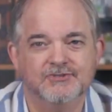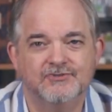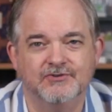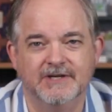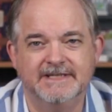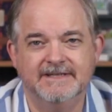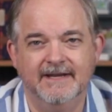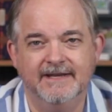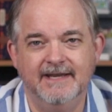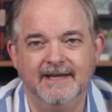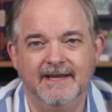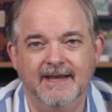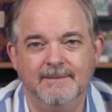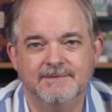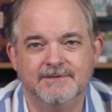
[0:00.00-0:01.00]
trick-taking
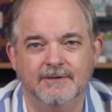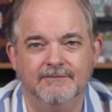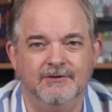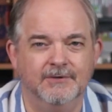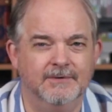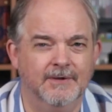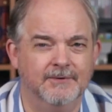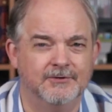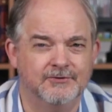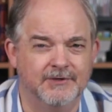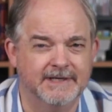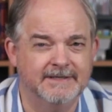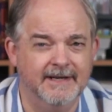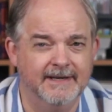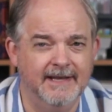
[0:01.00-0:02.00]
game, so if you know
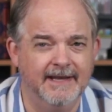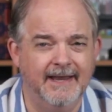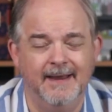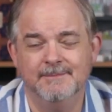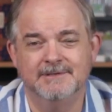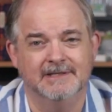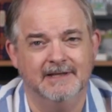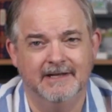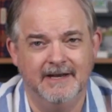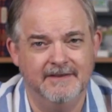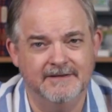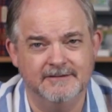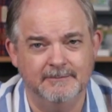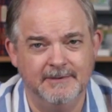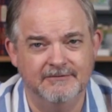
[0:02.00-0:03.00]
trick-taking games, a lot of
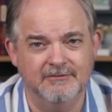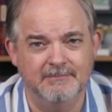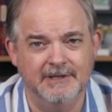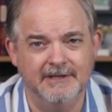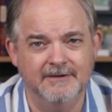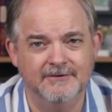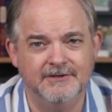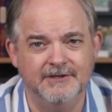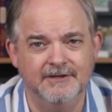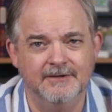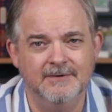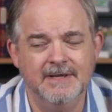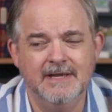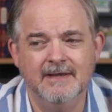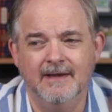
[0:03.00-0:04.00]
this will be familiar to
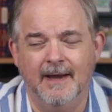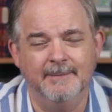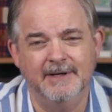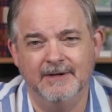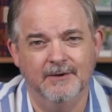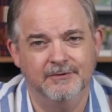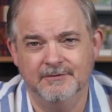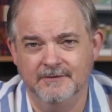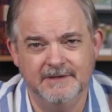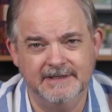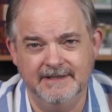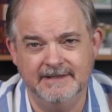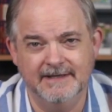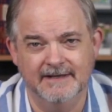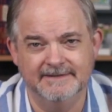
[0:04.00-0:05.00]
you. I'm going to go through the
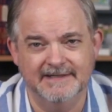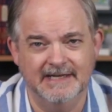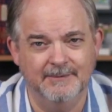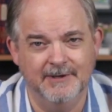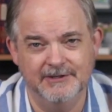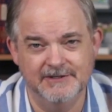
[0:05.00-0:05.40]
details anyway,